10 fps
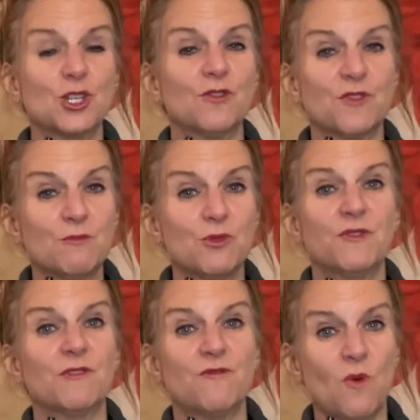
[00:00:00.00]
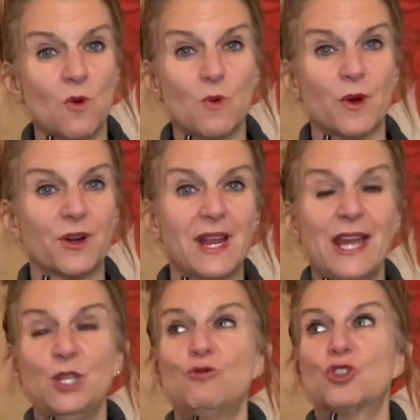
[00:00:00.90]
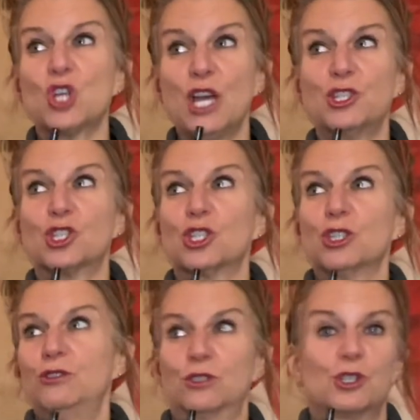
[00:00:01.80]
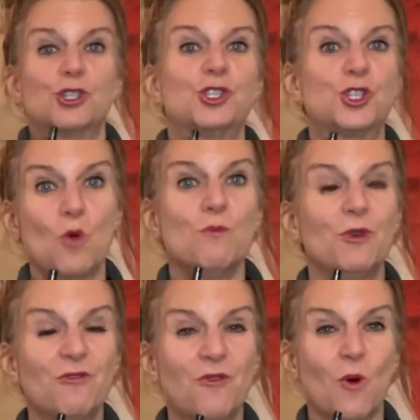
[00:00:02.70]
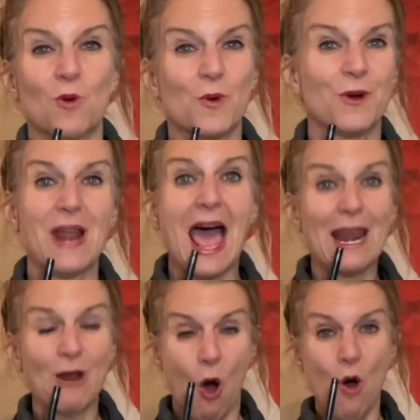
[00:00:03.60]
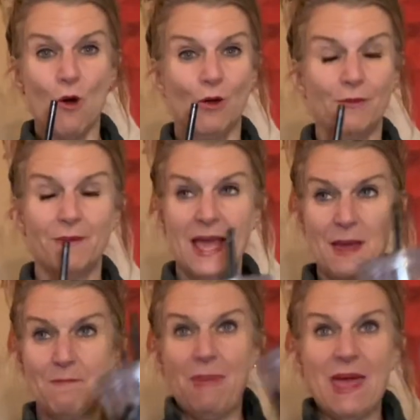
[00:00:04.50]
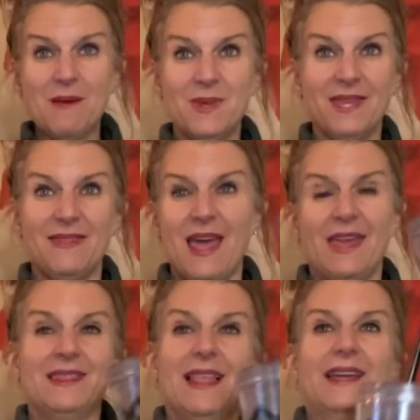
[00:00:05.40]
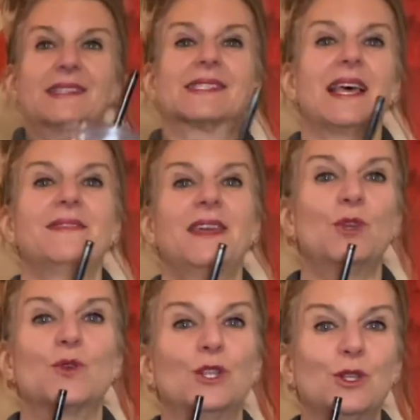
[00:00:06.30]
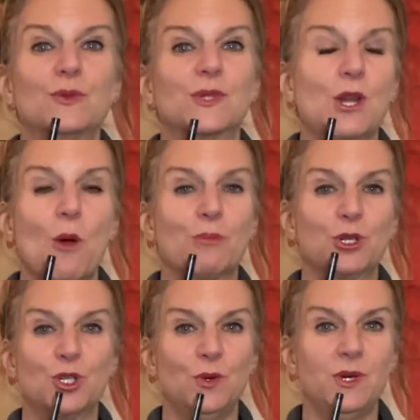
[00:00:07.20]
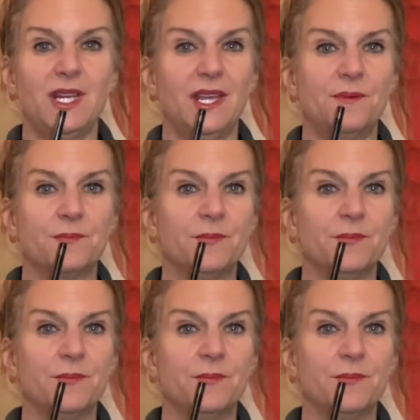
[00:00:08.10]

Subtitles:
you from moving forward, and you just don't move forward at all. Bambi in the headlights, and then you can lose an opportunity.